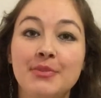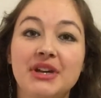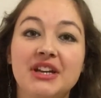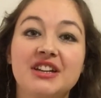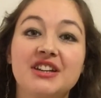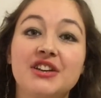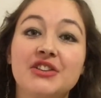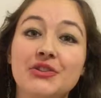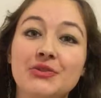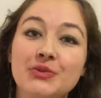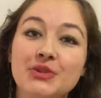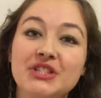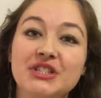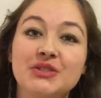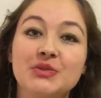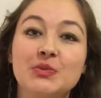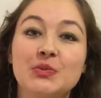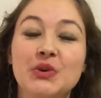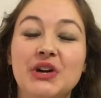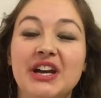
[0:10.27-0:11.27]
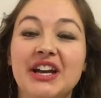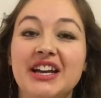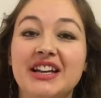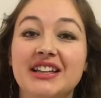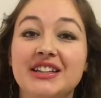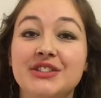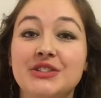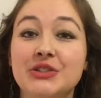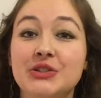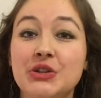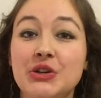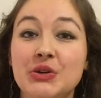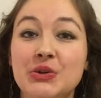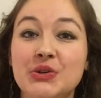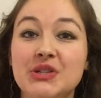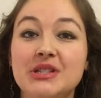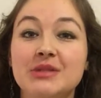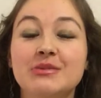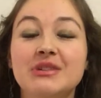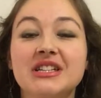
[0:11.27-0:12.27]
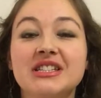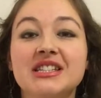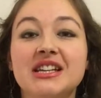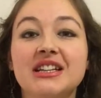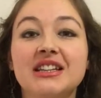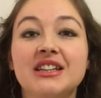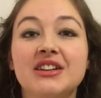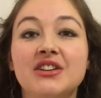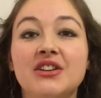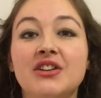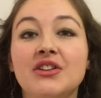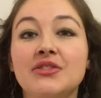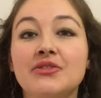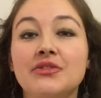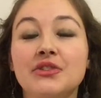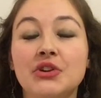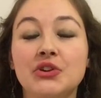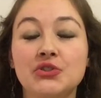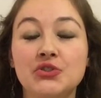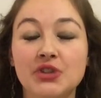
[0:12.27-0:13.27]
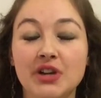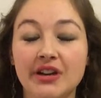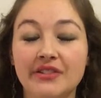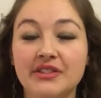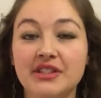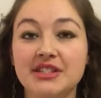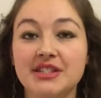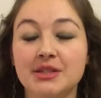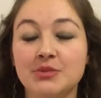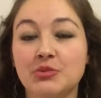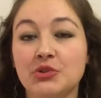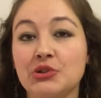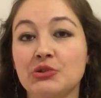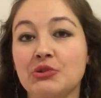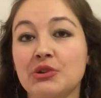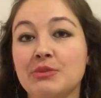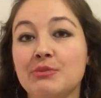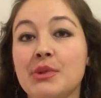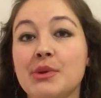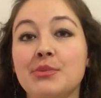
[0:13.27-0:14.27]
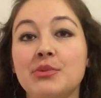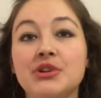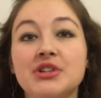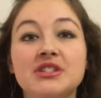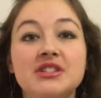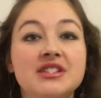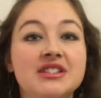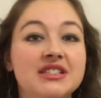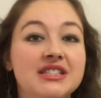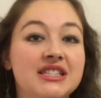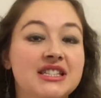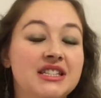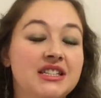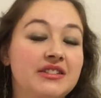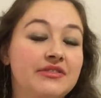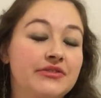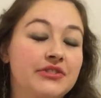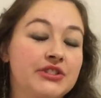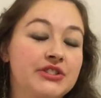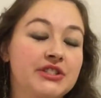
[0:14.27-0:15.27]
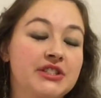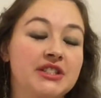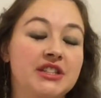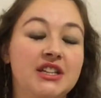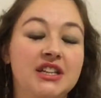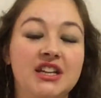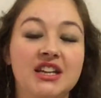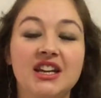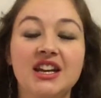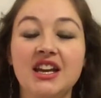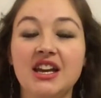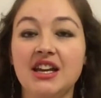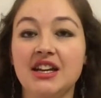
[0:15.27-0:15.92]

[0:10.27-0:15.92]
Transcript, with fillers: But another reason why I like to go is because I love traveling somewhere where my boys can see diversity.